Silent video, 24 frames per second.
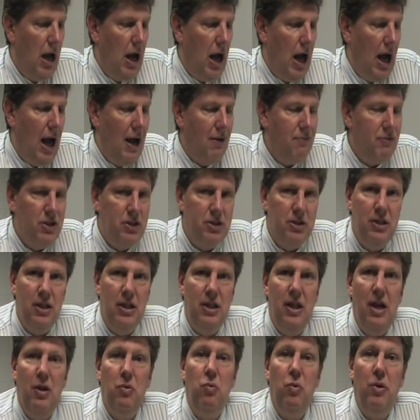Obviously
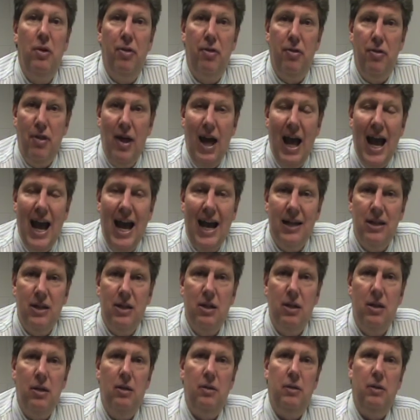then with
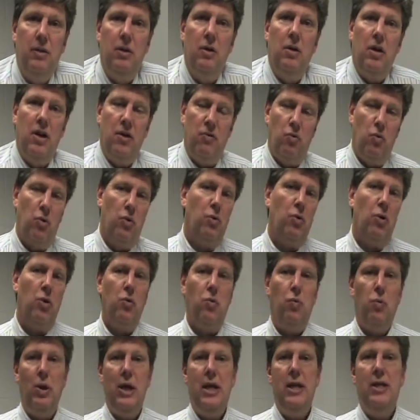that, if we're going
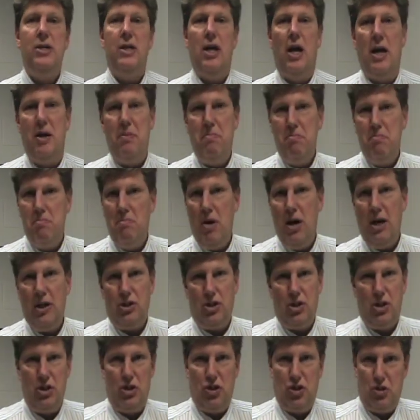to reach a
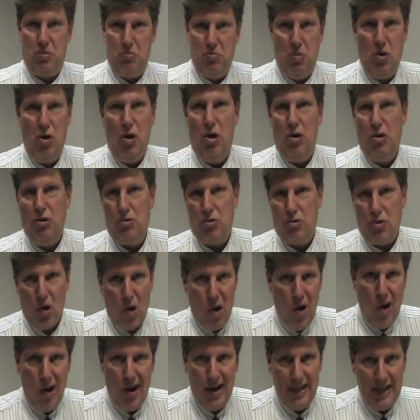much smaller
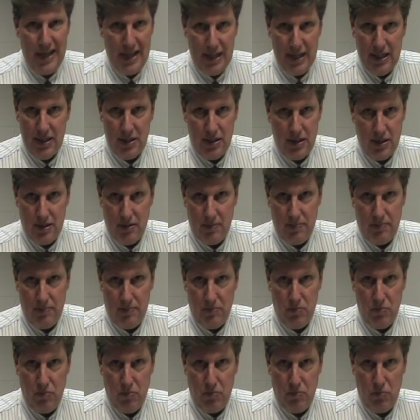audience,
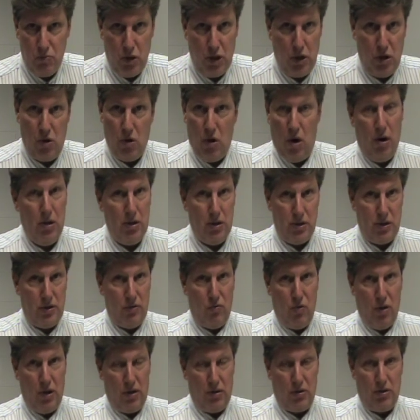regardless
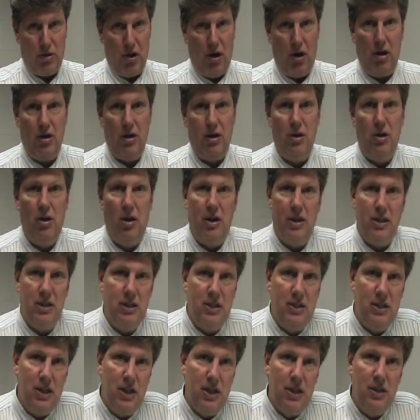of what our target
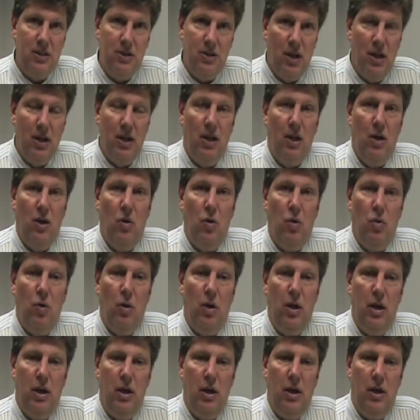audience is,
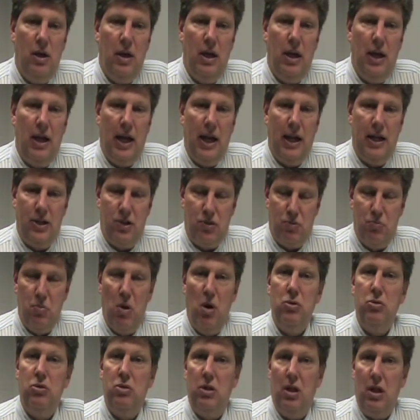and it's
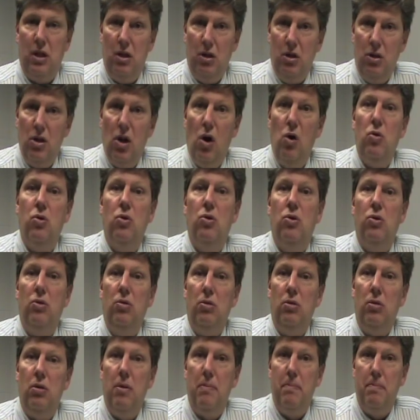mostly
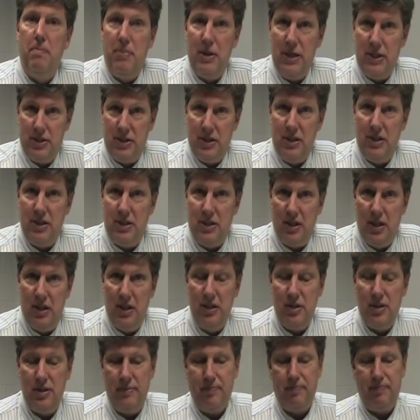local
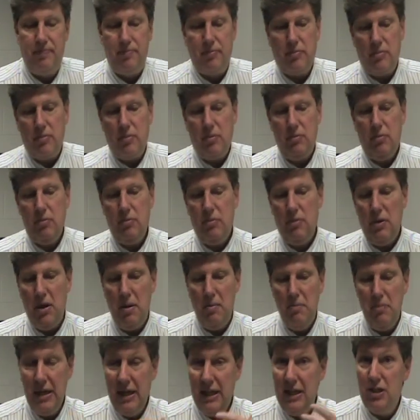businesses,
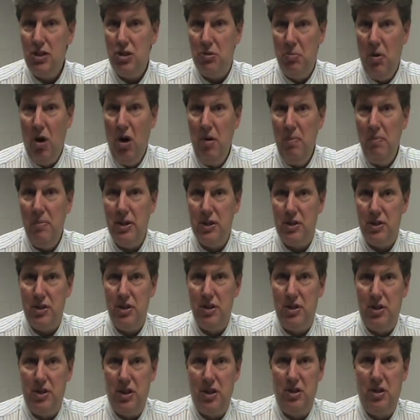meaning small
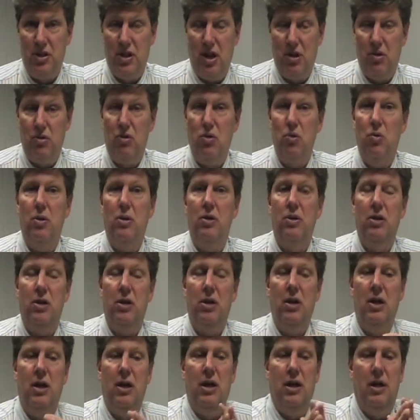businesses that are doing
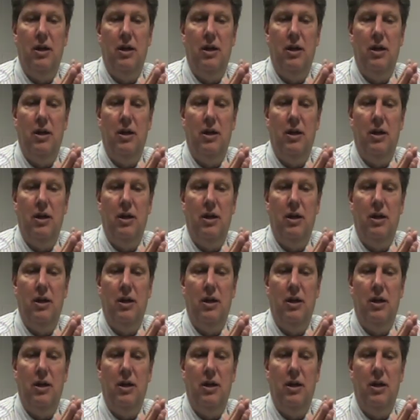the